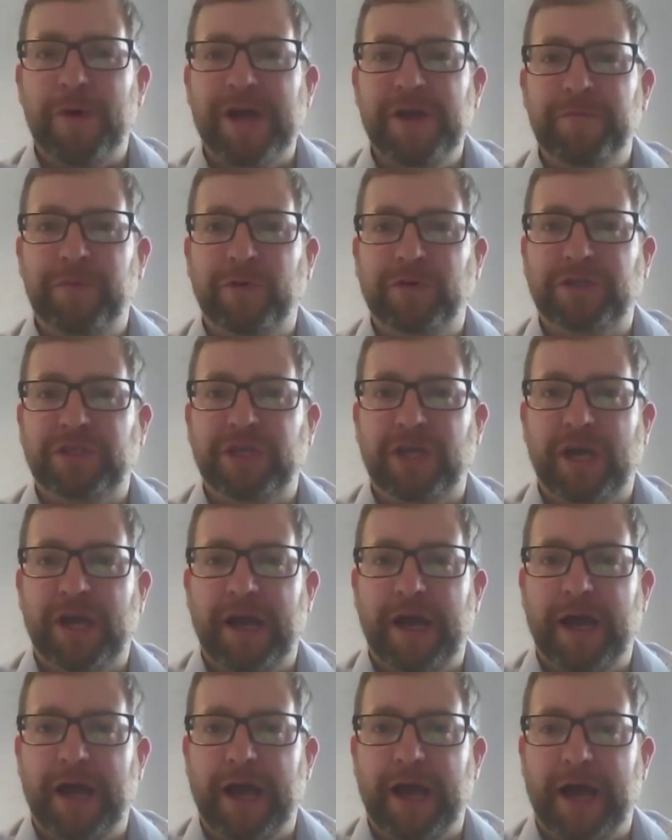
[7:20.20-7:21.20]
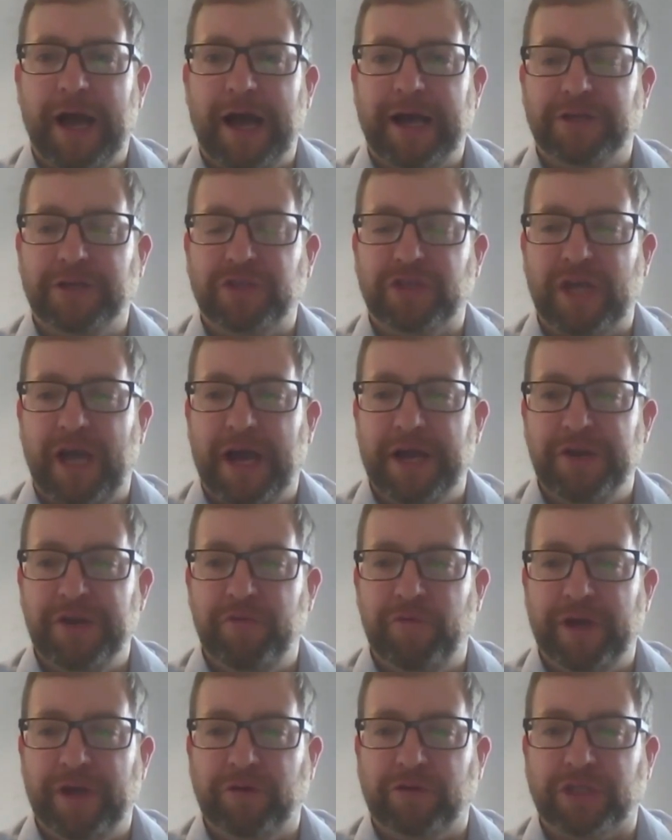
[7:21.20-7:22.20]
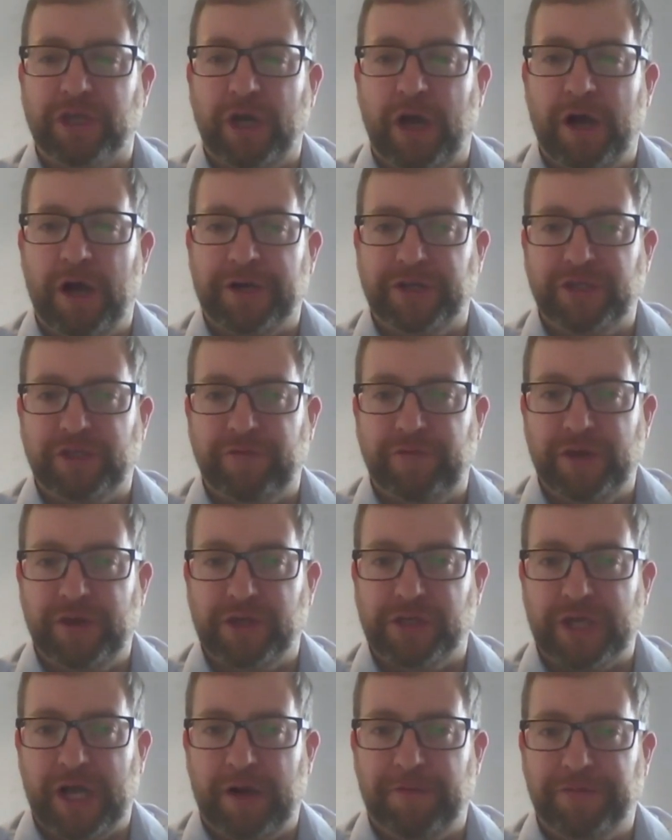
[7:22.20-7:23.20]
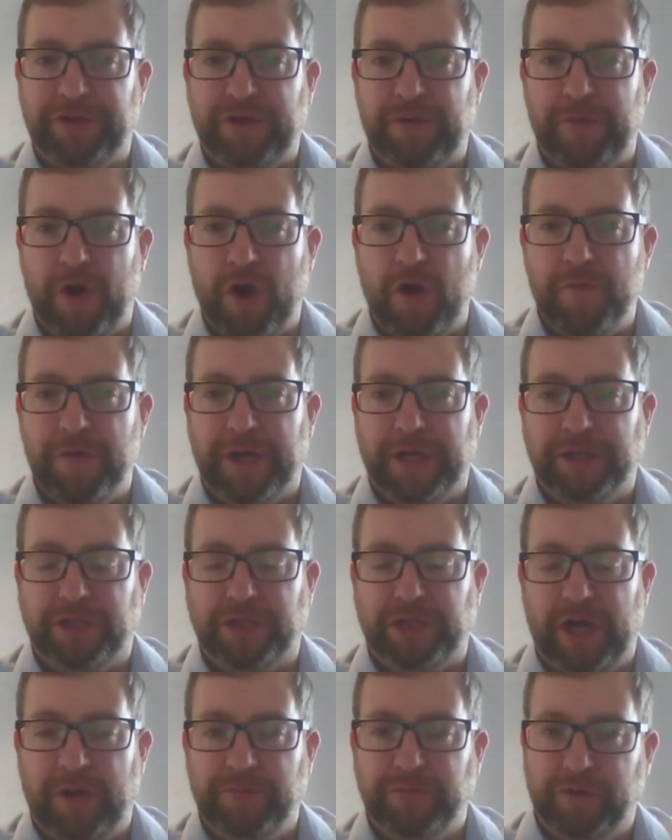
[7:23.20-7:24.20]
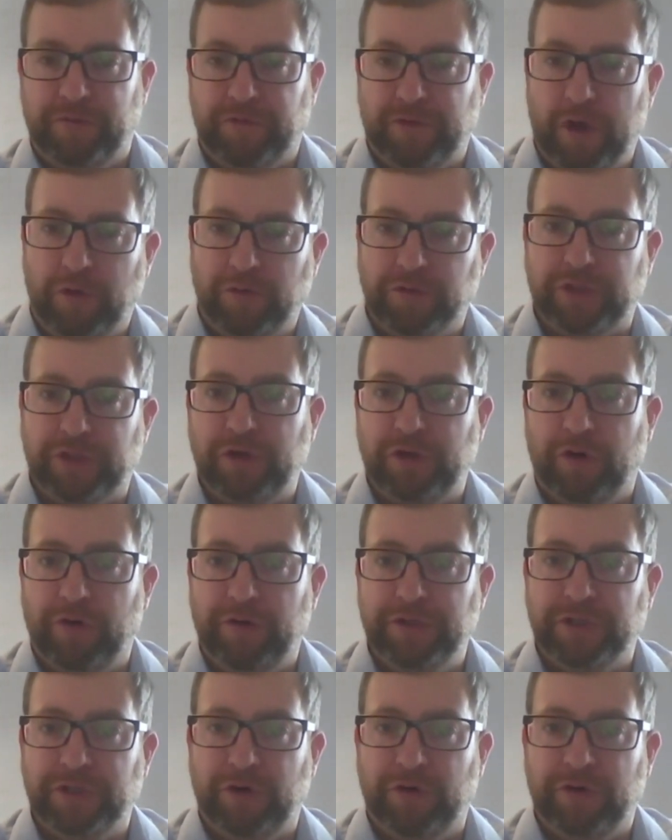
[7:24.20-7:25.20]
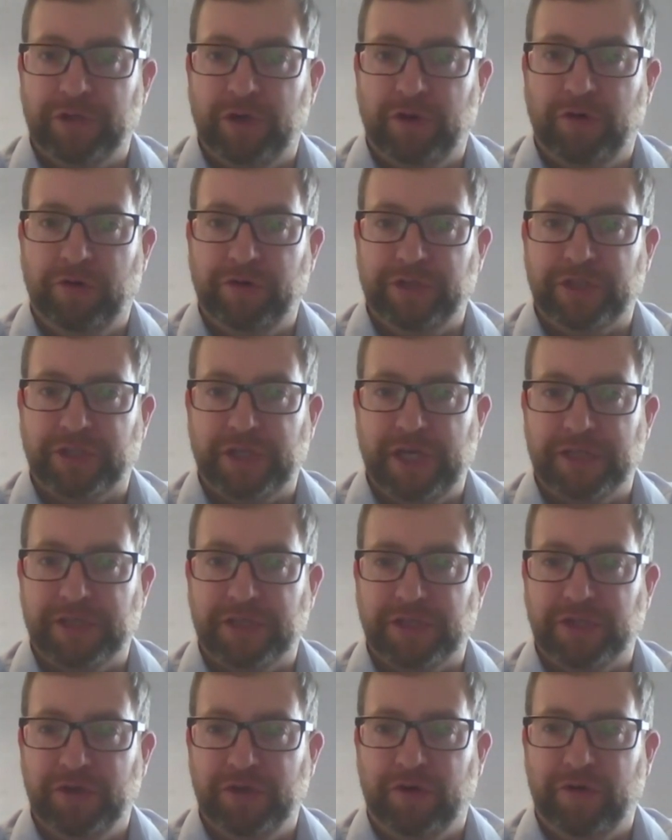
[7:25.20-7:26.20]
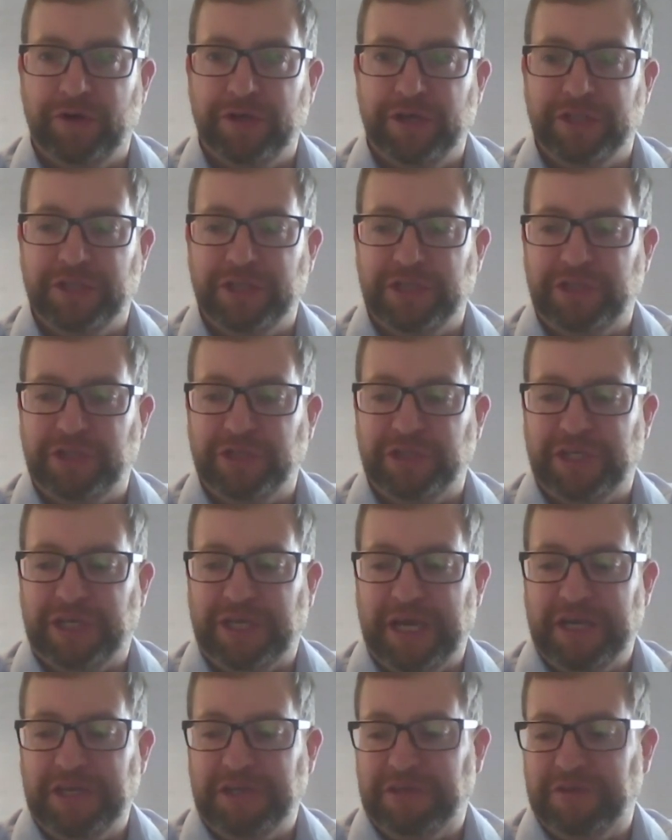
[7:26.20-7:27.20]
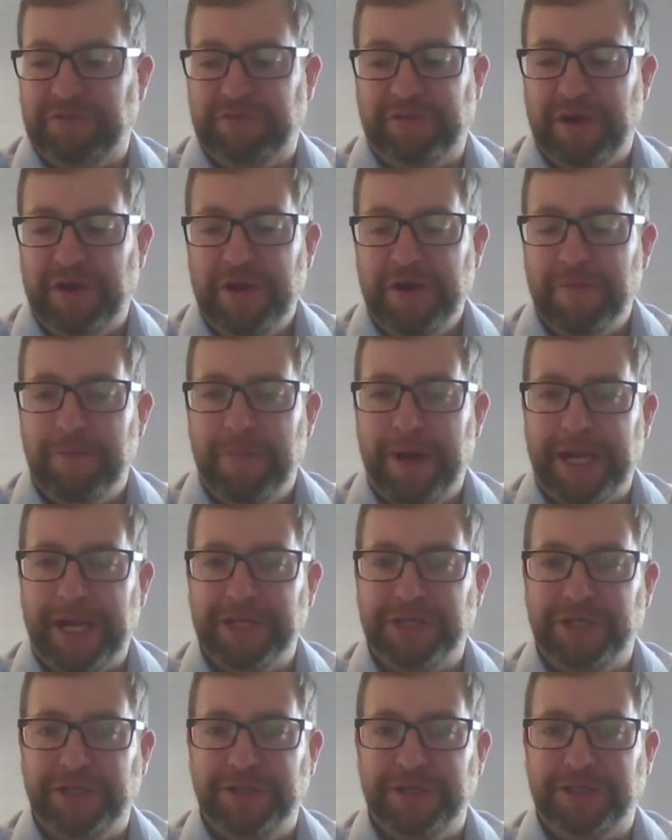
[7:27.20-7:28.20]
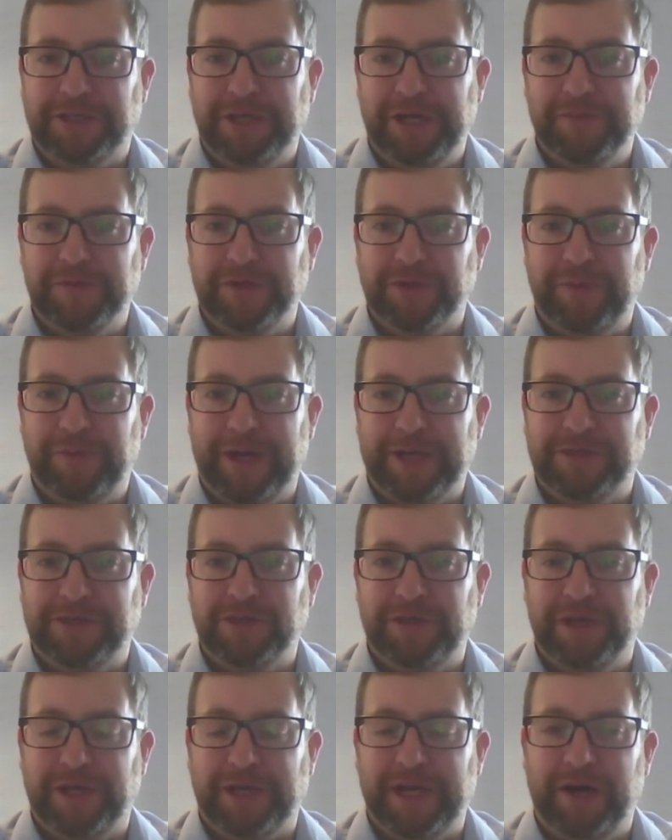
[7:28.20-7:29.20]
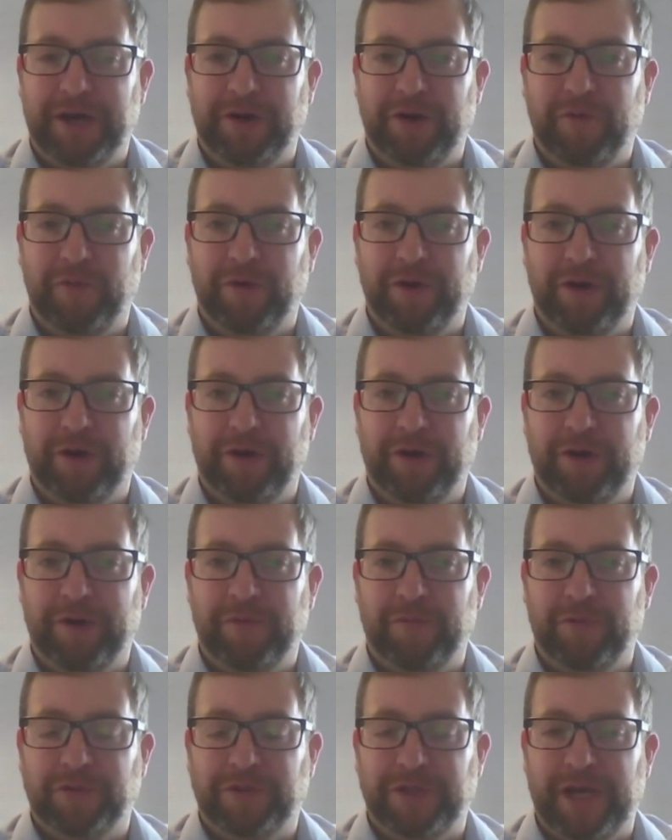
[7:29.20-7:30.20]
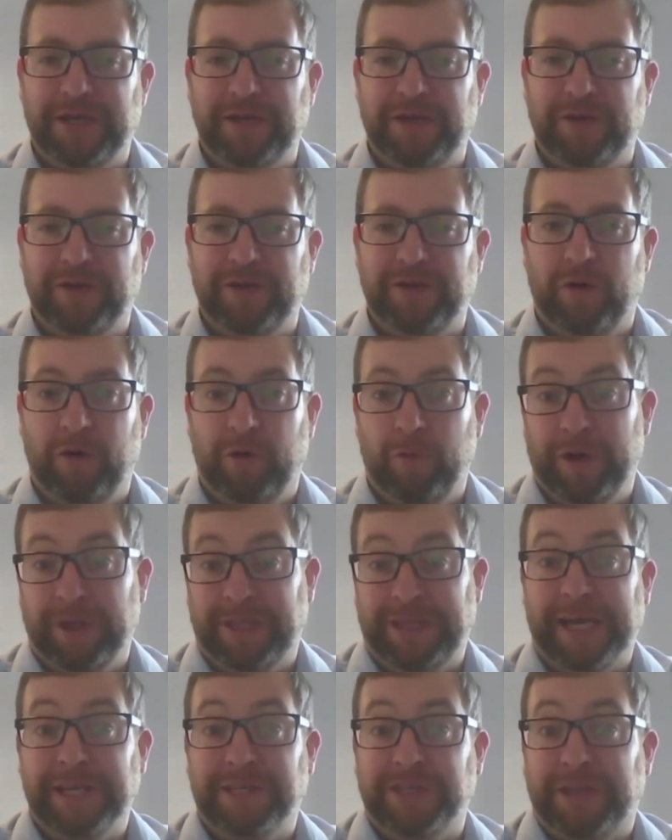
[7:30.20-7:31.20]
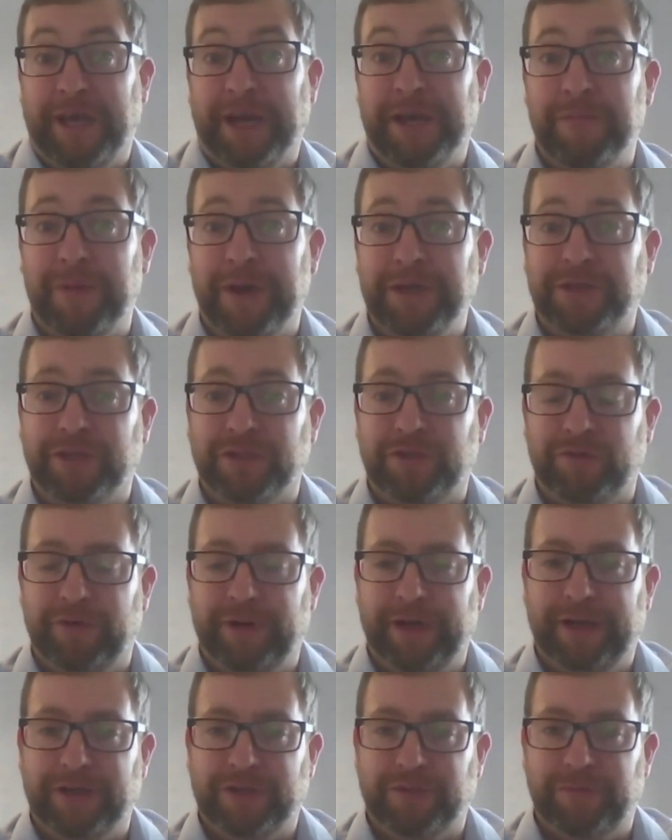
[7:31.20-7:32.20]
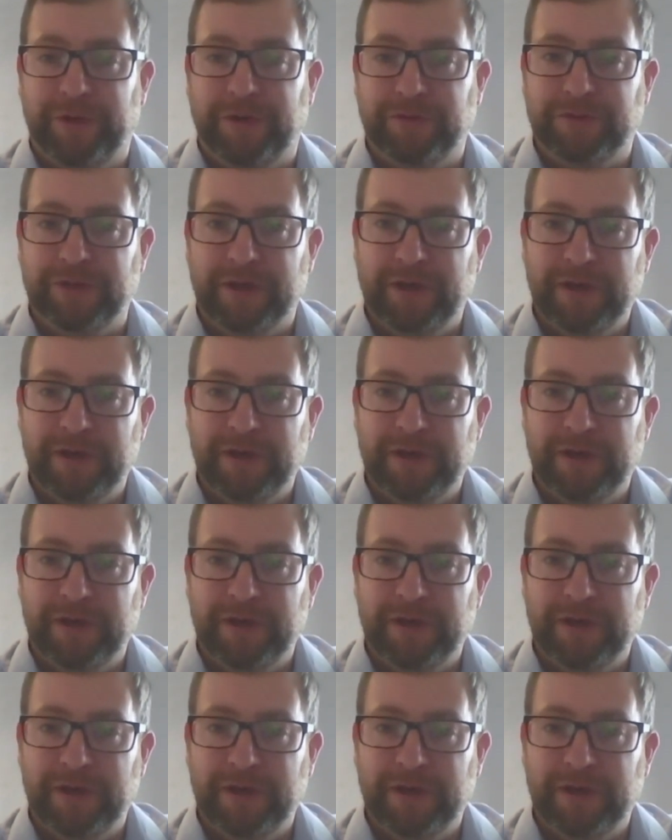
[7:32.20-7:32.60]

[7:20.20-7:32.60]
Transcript: able to set any real targets for yourself at the moment in terms of goal scorings or assists, or is it just a case of managing the team as best as you can on a day-to-day basis, really, I suppose?